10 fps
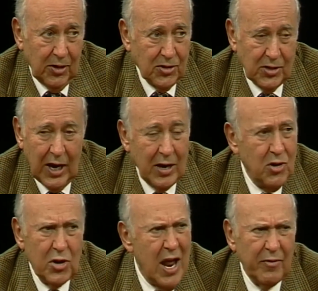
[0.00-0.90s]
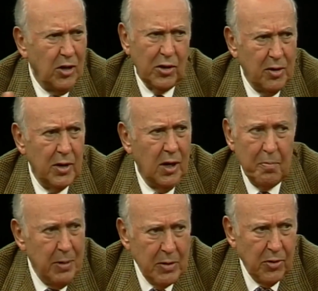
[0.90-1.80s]
because I never could
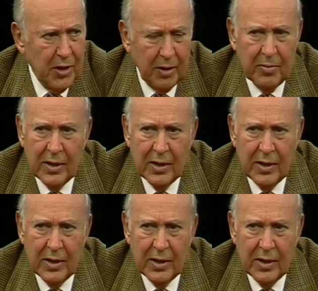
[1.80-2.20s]
compete with him.